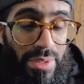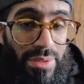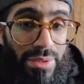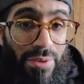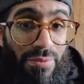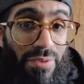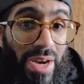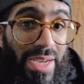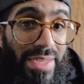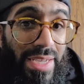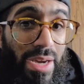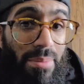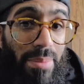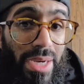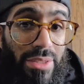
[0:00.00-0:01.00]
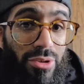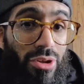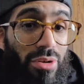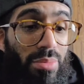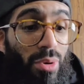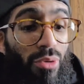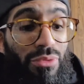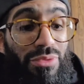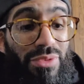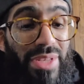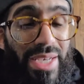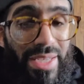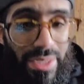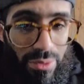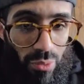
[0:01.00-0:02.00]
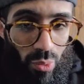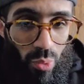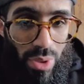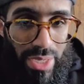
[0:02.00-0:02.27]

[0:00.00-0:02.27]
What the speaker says: to find out my turbo didn't